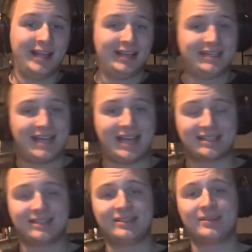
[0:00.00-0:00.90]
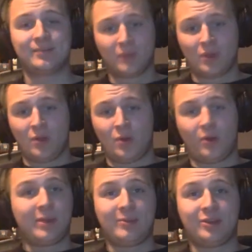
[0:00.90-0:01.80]
taxes, or
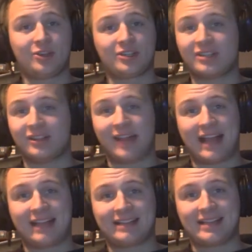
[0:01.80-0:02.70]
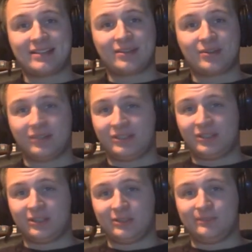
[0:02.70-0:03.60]
maybe you're just a lackadaisical
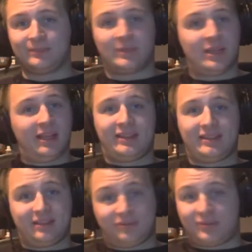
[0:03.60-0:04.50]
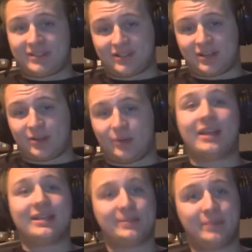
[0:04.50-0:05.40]
adult. The difference, though,
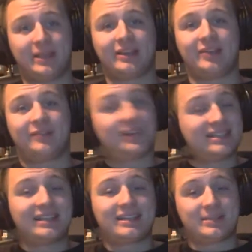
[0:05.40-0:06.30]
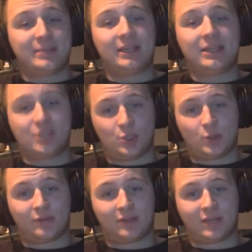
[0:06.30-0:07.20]
is big enough that it's like speaking two
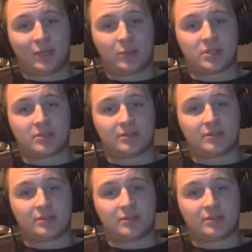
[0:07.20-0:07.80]
different languages.